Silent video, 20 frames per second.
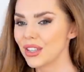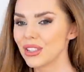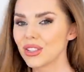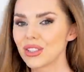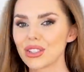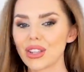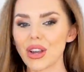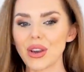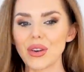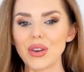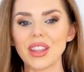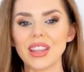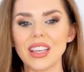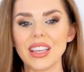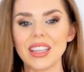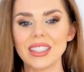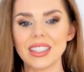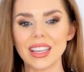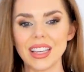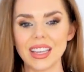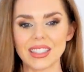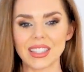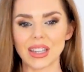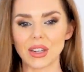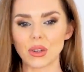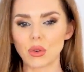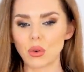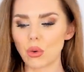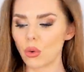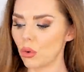So this is
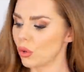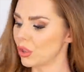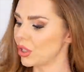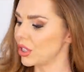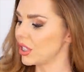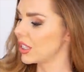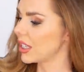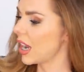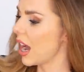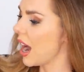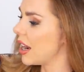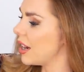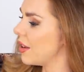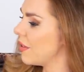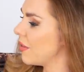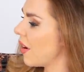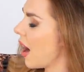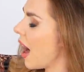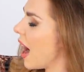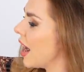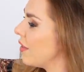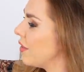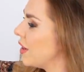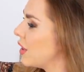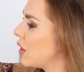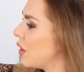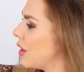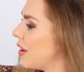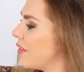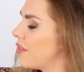a gorgeous kind of
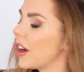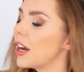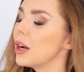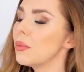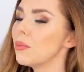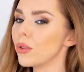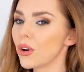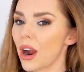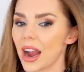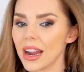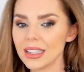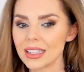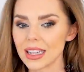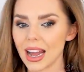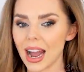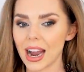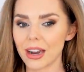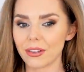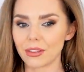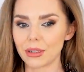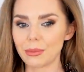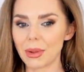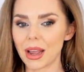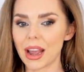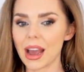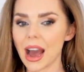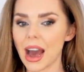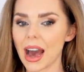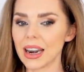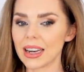ivory color, very bright ivory, may
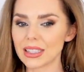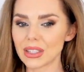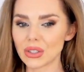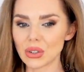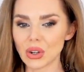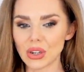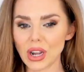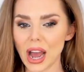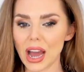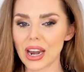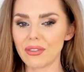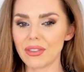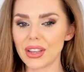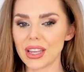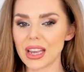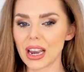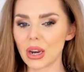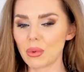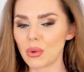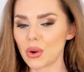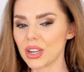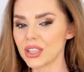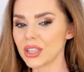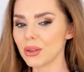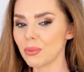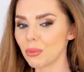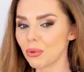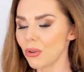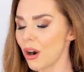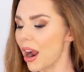I add. It's not kind of a yellow one, it's
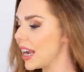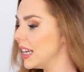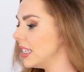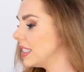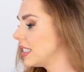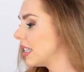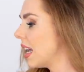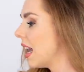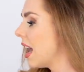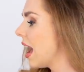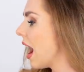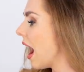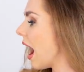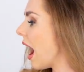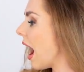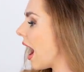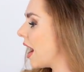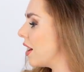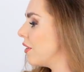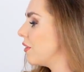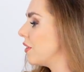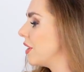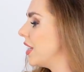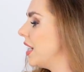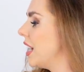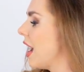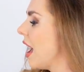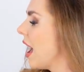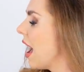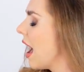a bright
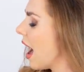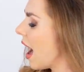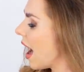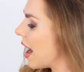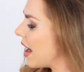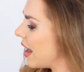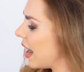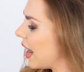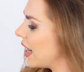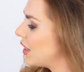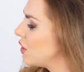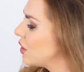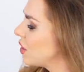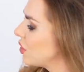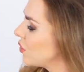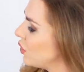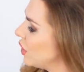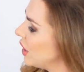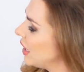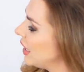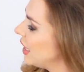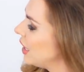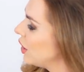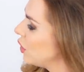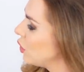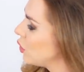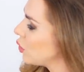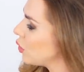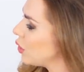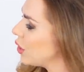ivory. I just really
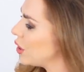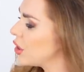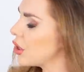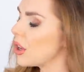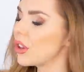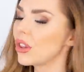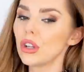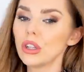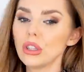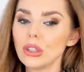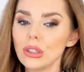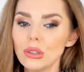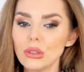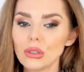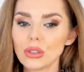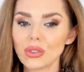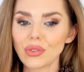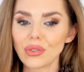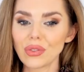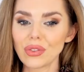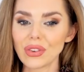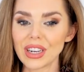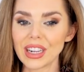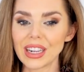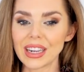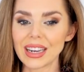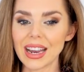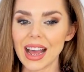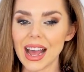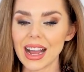enjoyed the loose
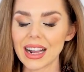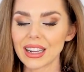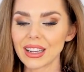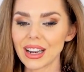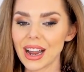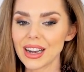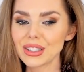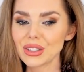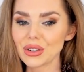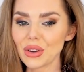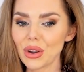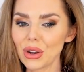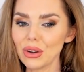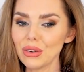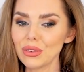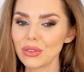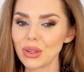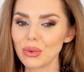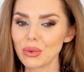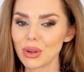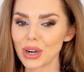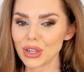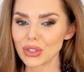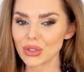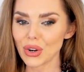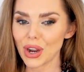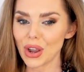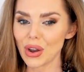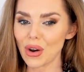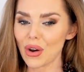fitting neckline, so hopefully when I
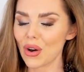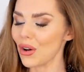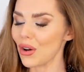try it